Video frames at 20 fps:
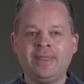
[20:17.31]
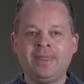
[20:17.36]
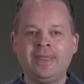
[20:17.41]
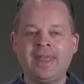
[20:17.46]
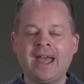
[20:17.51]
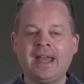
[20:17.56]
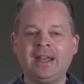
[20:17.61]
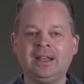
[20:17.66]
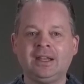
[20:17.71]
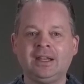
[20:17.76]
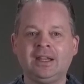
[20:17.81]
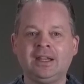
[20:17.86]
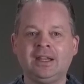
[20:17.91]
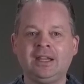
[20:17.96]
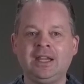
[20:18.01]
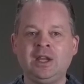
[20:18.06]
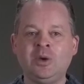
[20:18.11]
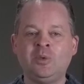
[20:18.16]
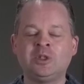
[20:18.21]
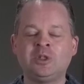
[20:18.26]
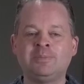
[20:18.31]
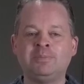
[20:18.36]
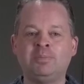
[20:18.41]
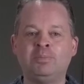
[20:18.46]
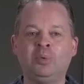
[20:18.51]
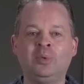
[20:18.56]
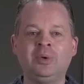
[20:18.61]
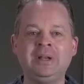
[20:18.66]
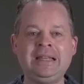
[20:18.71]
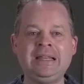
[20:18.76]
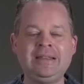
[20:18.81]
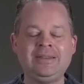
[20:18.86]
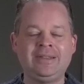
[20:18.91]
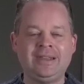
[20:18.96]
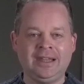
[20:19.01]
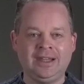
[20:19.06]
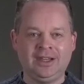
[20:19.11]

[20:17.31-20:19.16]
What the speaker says: that he was breathed